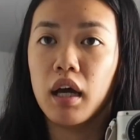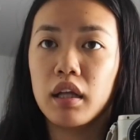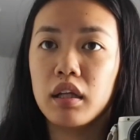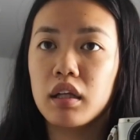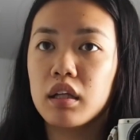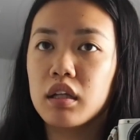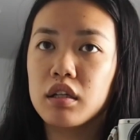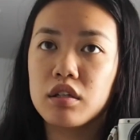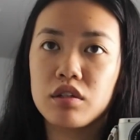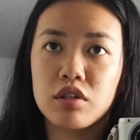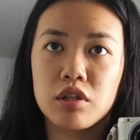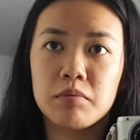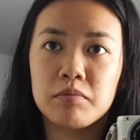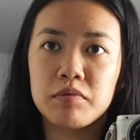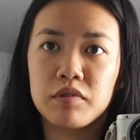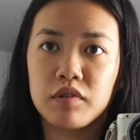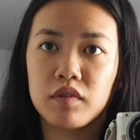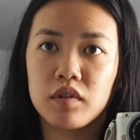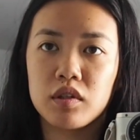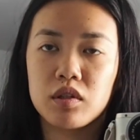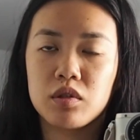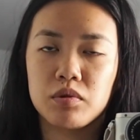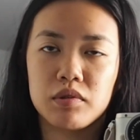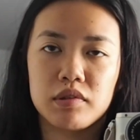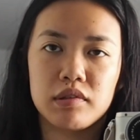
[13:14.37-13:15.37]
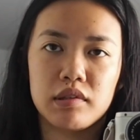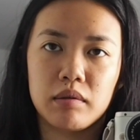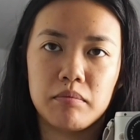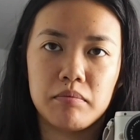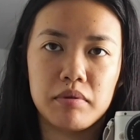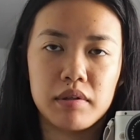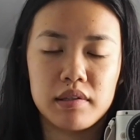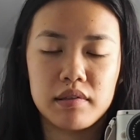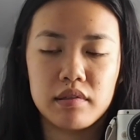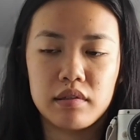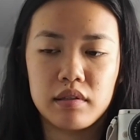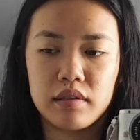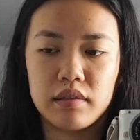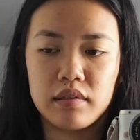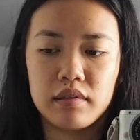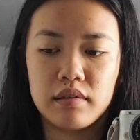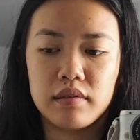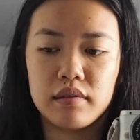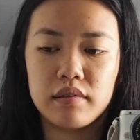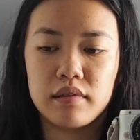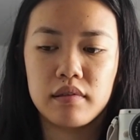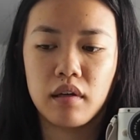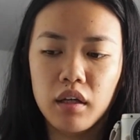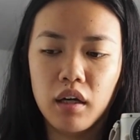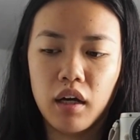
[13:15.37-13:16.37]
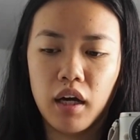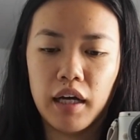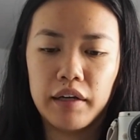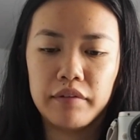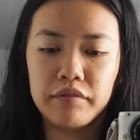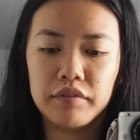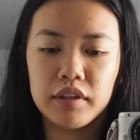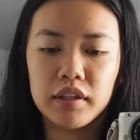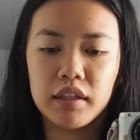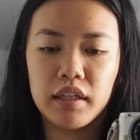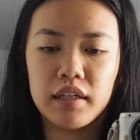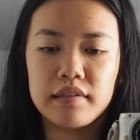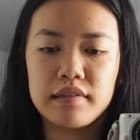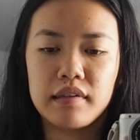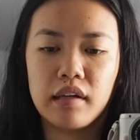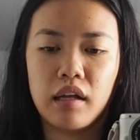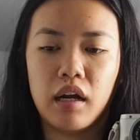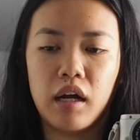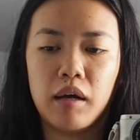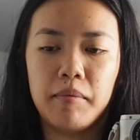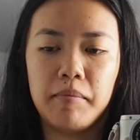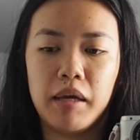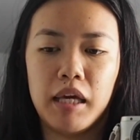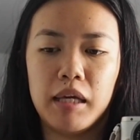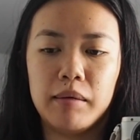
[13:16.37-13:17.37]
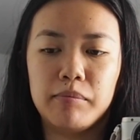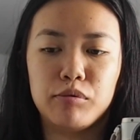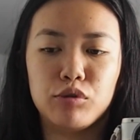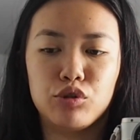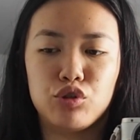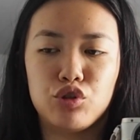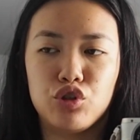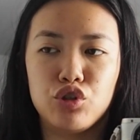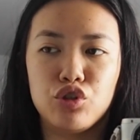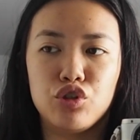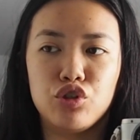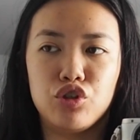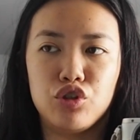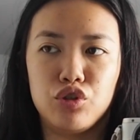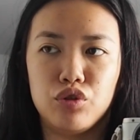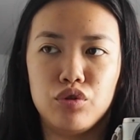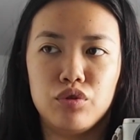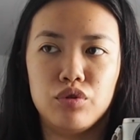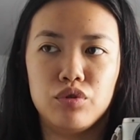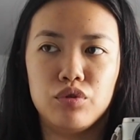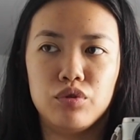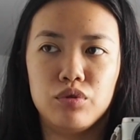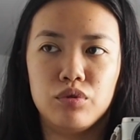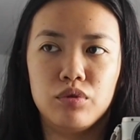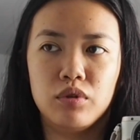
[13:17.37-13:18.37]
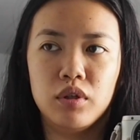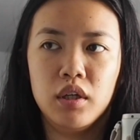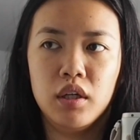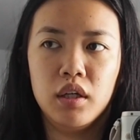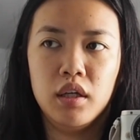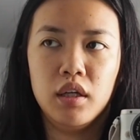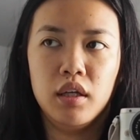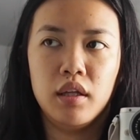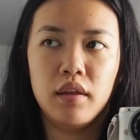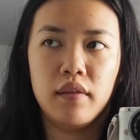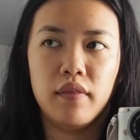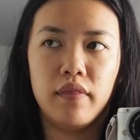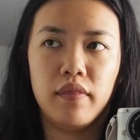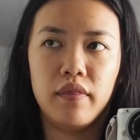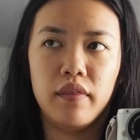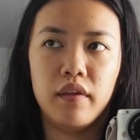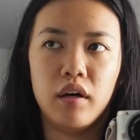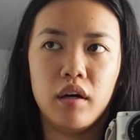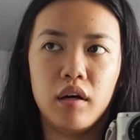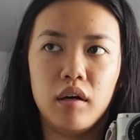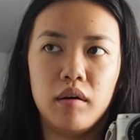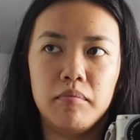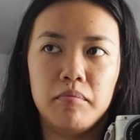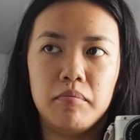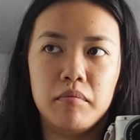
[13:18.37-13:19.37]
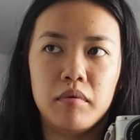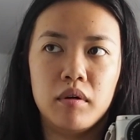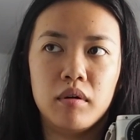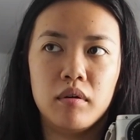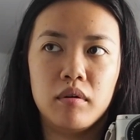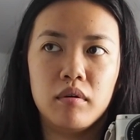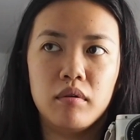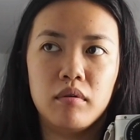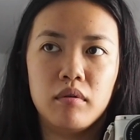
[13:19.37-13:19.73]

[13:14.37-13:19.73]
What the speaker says: And then in terms of the twisting pistons, I realize that I'm able to do them